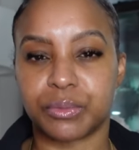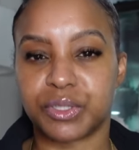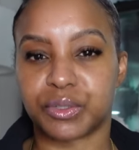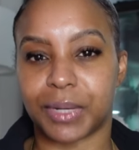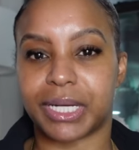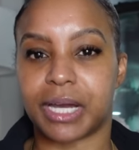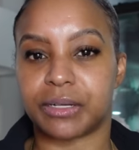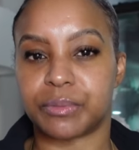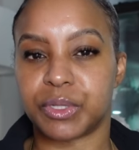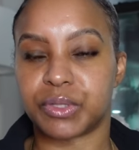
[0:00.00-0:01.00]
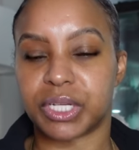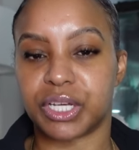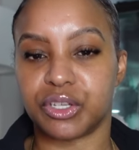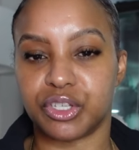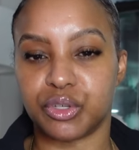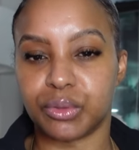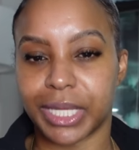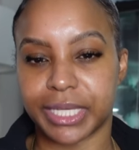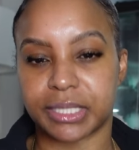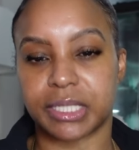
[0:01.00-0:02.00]
I'm using right now and I'm using a
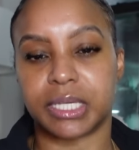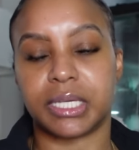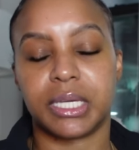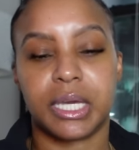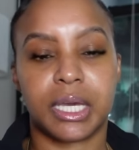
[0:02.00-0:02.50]
Ulanzi